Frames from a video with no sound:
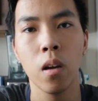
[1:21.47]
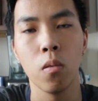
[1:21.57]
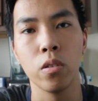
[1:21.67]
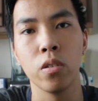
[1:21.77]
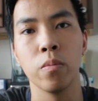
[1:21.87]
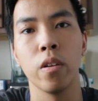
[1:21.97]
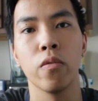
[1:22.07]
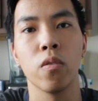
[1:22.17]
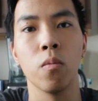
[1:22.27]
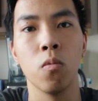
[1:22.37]
which is made
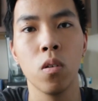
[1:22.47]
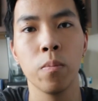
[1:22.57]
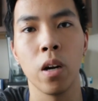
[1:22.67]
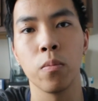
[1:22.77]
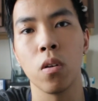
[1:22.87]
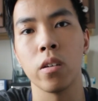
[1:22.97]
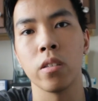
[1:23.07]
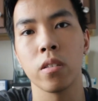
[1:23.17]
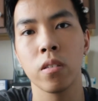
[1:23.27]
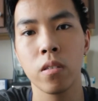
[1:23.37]
from wood
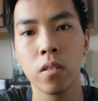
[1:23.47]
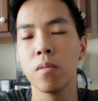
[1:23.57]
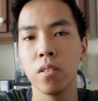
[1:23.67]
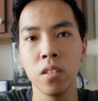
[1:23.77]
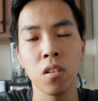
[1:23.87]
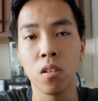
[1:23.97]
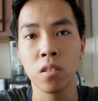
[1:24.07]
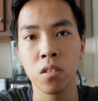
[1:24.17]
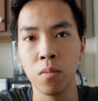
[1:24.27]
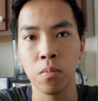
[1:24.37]
byproducts. These aren't
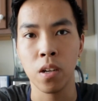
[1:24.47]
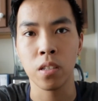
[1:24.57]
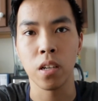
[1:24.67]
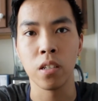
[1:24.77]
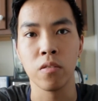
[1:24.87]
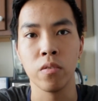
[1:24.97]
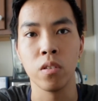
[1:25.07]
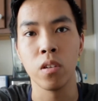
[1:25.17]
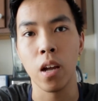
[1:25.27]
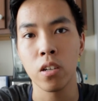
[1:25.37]
as complex as
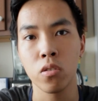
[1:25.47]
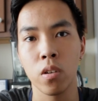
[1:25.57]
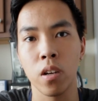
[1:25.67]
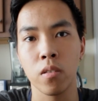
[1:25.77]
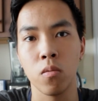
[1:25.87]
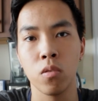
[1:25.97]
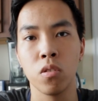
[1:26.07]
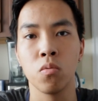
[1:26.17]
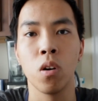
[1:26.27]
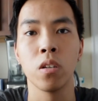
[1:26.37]
vanilla extract, which
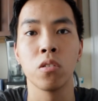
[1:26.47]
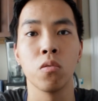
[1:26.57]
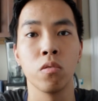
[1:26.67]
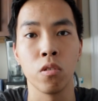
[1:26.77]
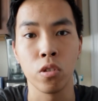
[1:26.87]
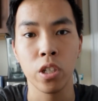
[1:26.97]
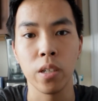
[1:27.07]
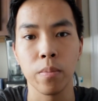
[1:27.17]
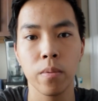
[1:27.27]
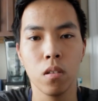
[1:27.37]
is why it's so dirt
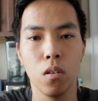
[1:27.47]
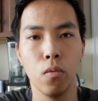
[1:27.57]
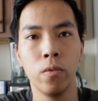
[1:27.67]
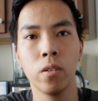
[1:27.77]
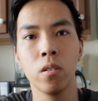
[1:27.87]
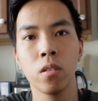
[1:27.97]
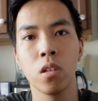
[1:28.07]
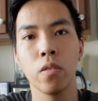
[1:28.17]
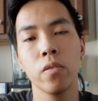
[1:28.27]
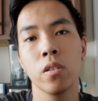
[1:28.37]
cheap. Vanilla is
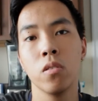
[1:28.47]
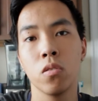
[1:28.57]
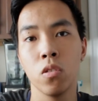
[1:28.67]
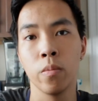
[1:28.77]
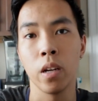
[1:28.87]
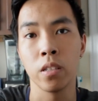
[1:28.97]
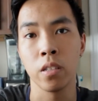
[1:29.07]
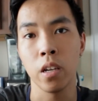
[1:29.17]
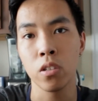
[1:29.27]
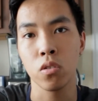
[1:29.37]
often consumed as an
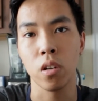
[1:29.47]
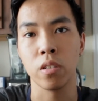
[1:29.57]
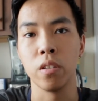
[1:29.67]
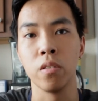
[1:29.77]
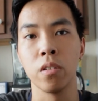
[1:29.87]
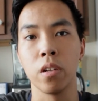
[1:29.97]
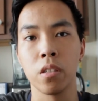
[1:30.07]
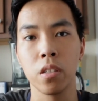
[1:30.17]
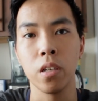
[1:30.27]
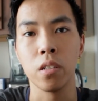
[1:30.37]
extract in the United
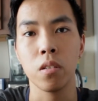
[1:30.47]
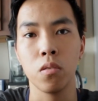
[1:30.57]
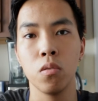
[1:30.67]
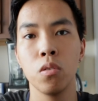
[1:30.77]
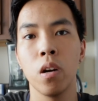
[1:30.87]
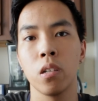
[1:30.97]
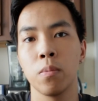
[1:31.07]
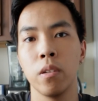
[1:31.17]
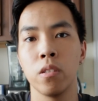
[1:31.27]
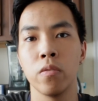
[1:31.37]
States due to how
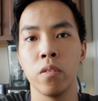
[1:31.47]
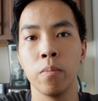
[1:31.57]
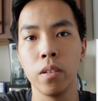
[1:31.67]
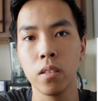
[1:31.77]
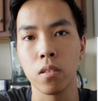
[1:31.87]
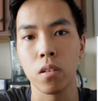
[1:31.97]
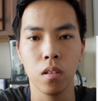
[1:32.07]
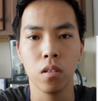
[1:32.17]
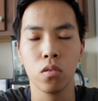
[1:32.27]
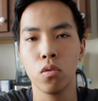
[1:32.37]
expensive the beans are.
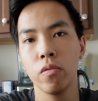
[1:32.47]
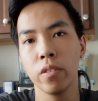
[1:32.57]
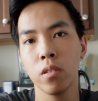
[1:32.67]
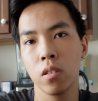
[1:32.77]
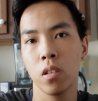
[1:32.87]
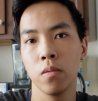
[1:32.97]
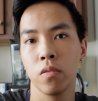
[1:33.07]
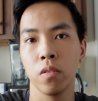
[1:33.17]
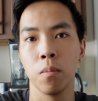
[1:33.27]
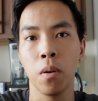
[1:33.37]
True vanilla comes
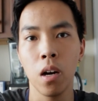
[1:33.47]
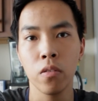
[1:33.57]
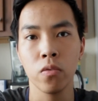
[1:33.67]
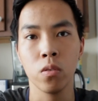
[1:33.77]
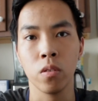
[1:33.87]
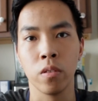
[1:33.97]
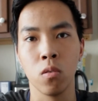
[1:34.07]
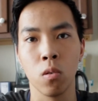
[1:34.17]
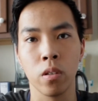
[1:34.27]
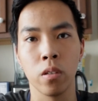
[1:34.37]
from the pod fruit of the
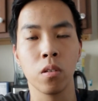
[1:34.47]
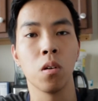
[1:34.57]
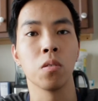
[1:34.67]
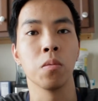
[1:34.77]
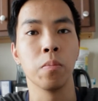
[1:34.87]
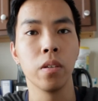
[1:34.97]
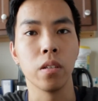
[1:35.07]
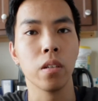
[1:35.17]
orchid called the bean,